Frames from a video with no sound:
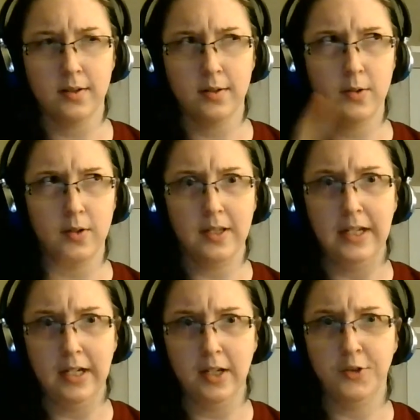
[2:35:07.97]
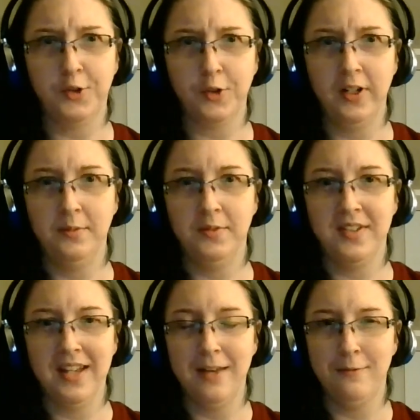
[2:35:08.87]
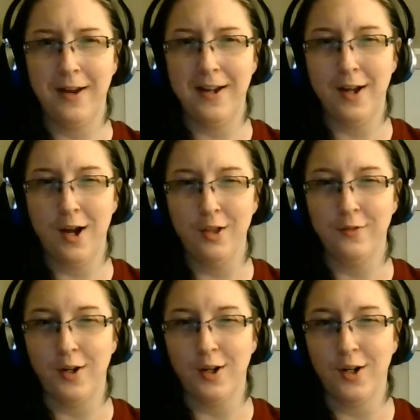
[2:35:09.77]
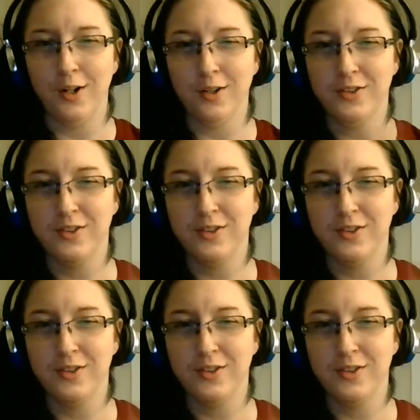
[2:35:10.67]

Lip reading: or Alina's streams and find all of our